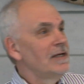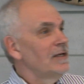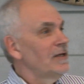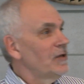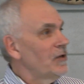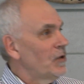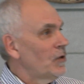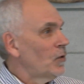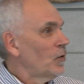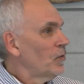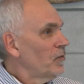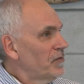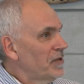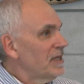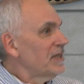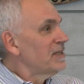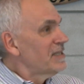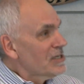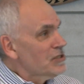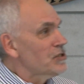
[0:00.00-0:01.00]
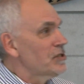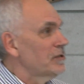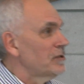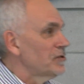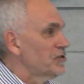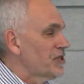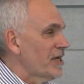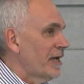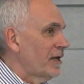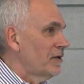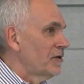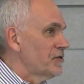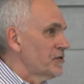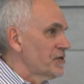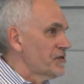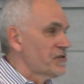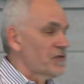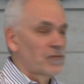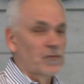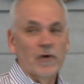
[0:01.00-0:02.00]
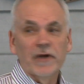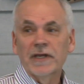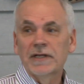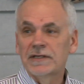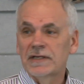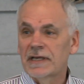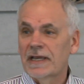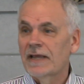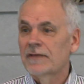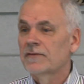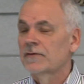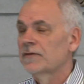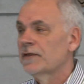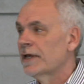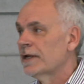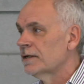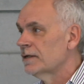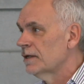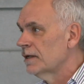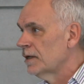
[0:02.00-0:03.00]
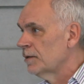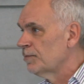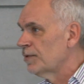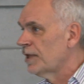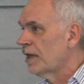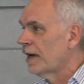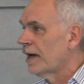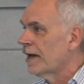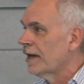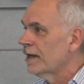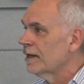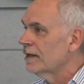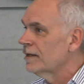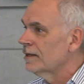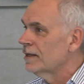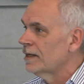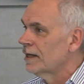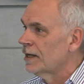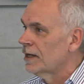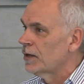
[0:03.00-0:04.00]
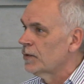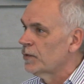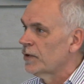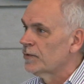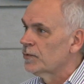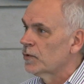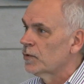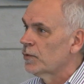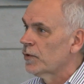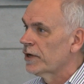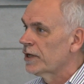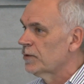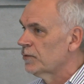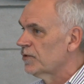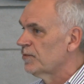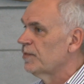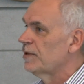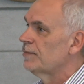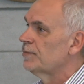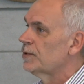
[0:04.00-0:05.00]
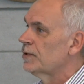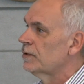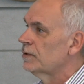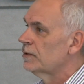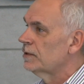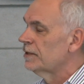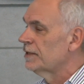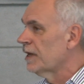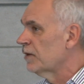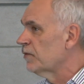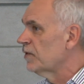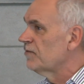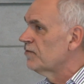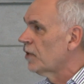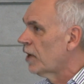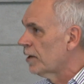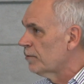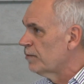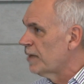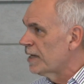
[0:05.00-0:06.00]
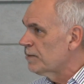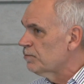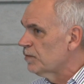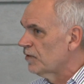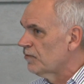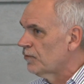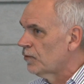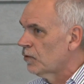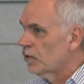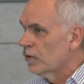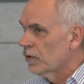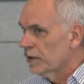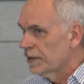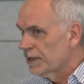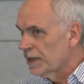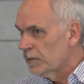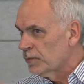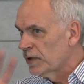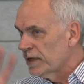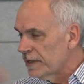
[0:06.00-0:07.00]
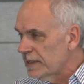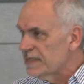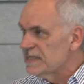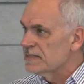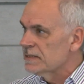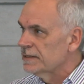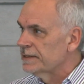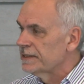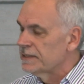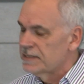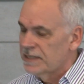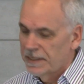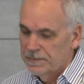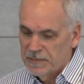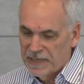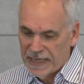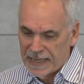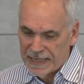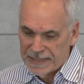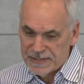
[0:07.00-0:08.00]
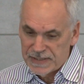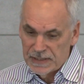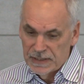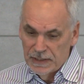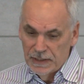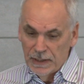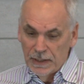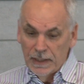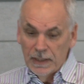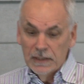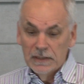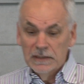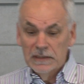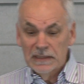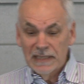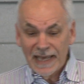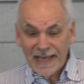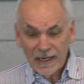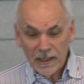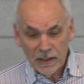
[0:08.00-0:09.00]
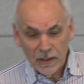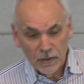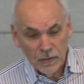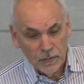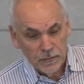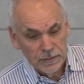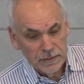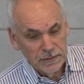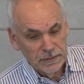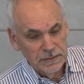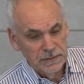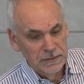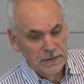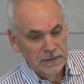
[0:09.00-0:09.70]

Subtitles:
you know, the additional challenges of working together that apply when we're working with people that we've not met before and that we easily typecast, let alone